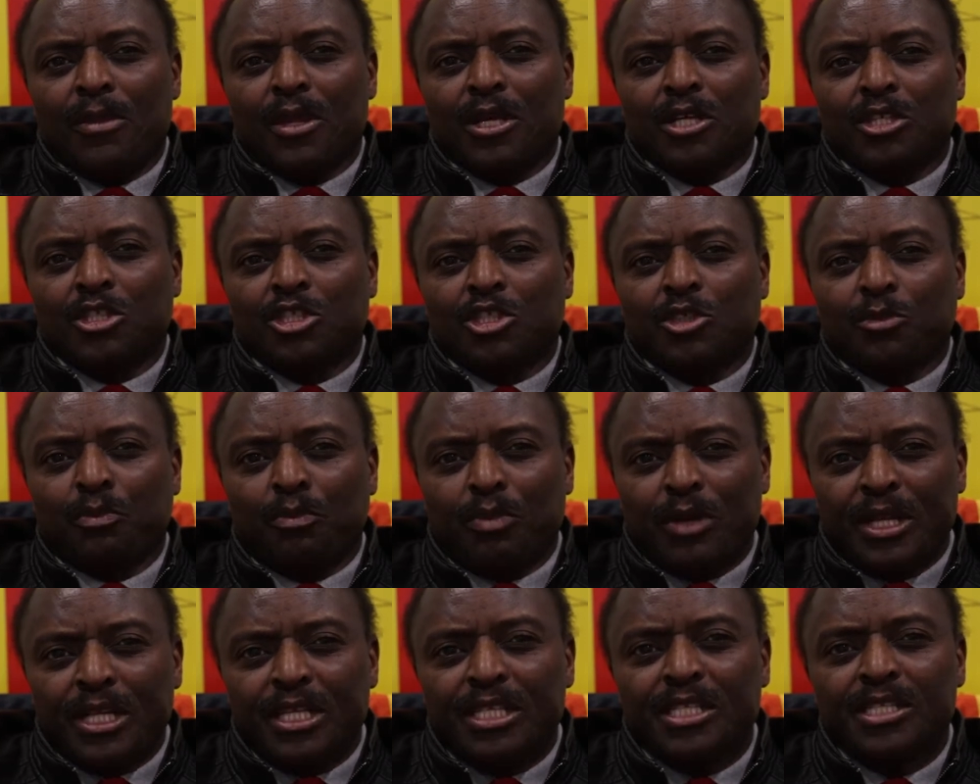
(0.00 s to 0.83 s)

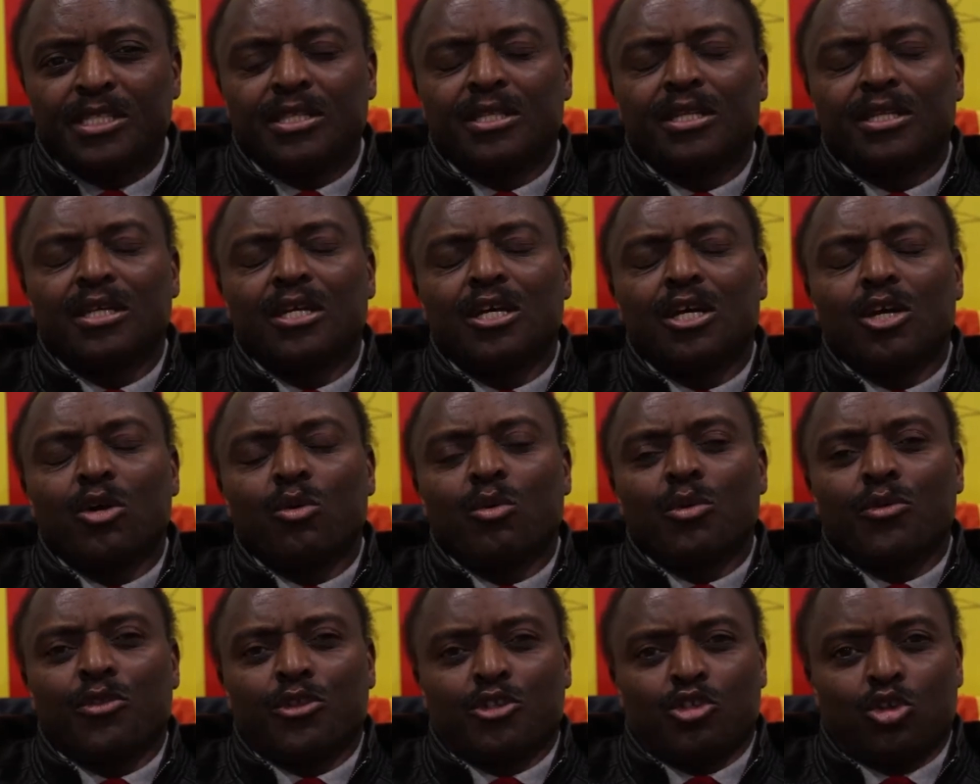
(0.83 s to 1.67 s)
split
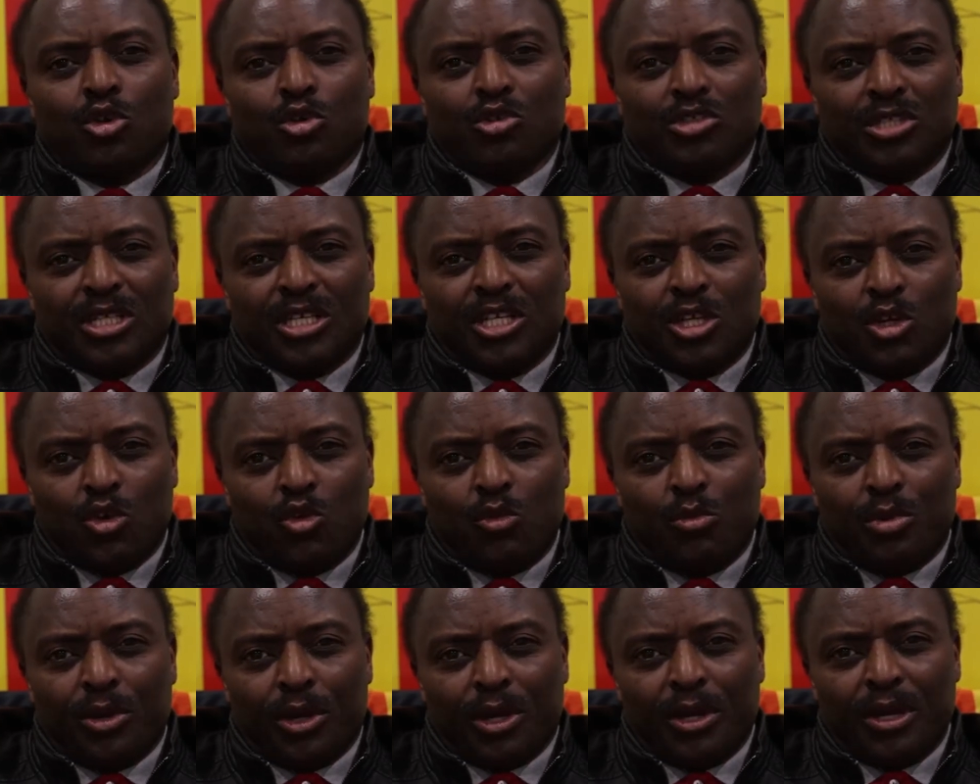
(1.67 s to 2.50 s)
with Thokozani
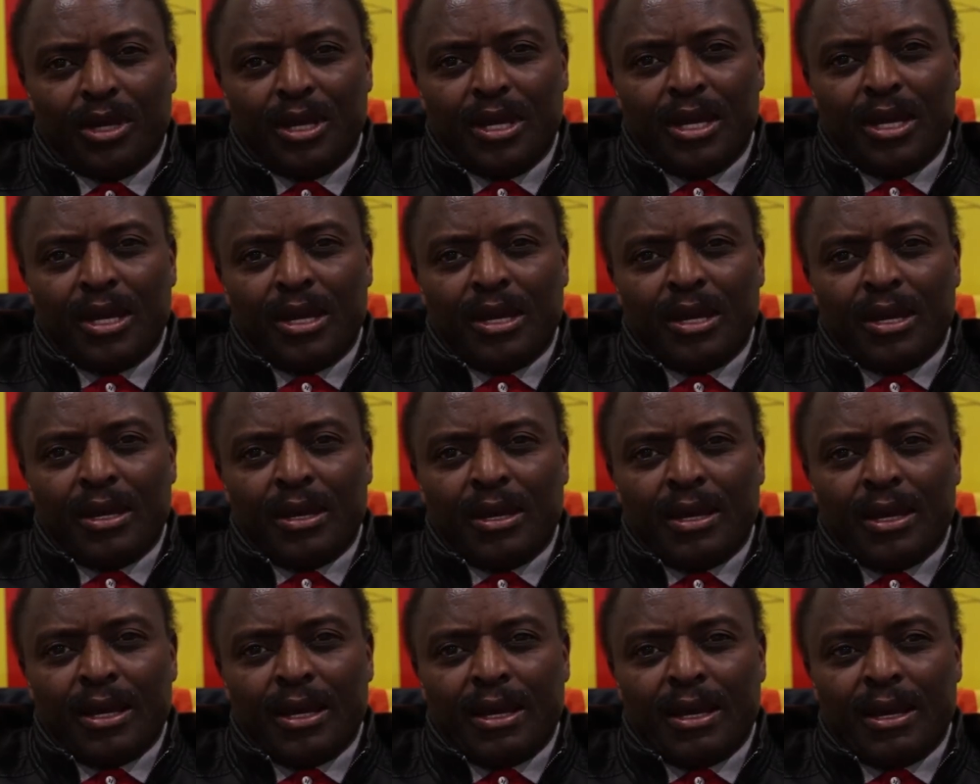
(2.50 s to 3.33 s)
Kupe
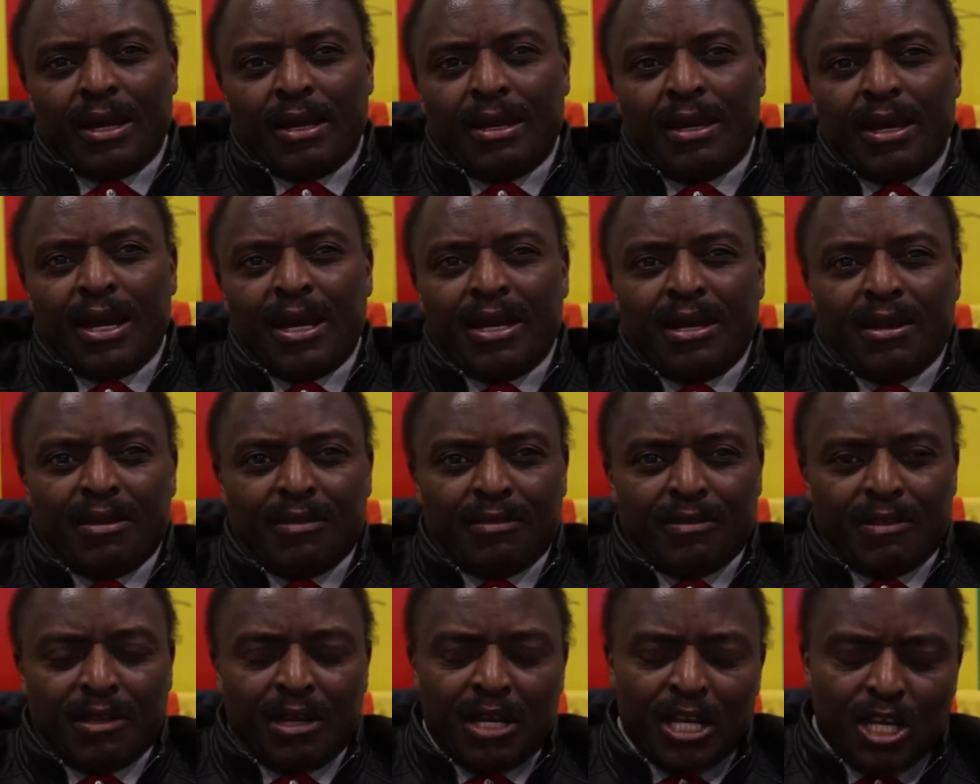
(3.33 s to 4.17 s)
and
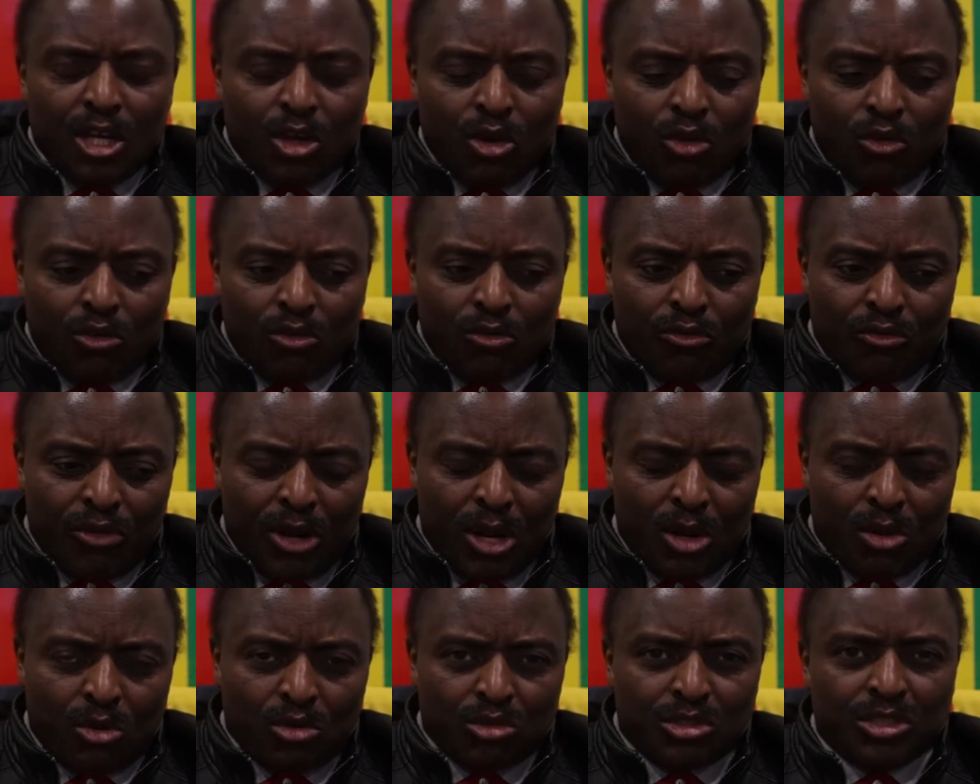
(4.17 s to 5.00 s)
the legal
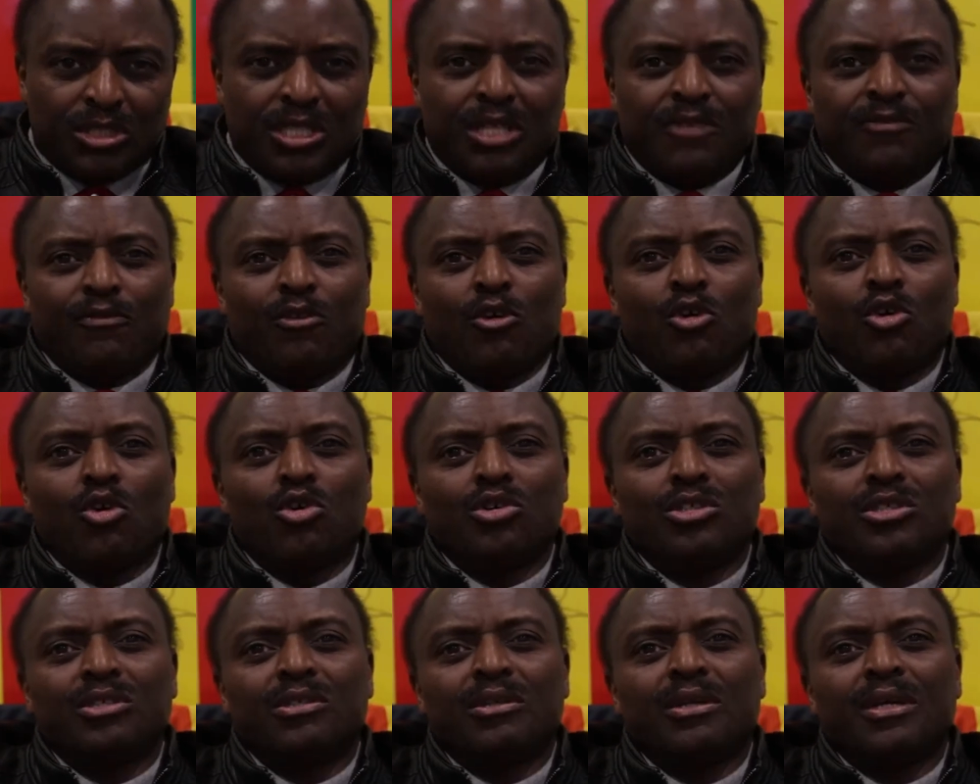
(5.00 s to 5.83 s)
wrangles that
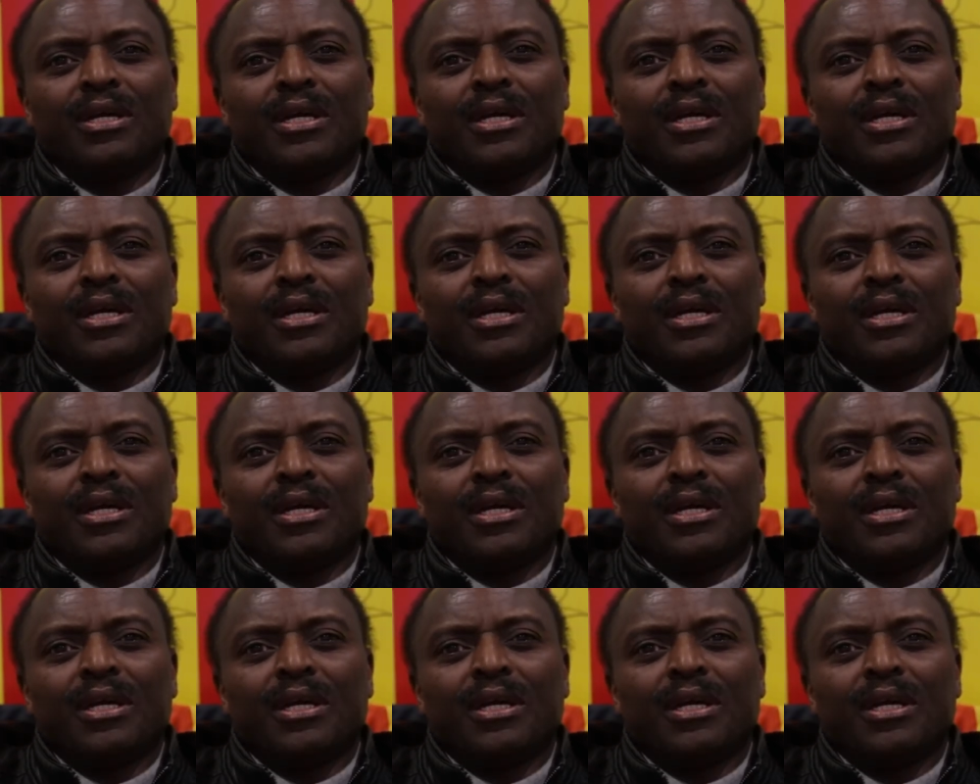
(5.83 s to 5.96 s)
followed.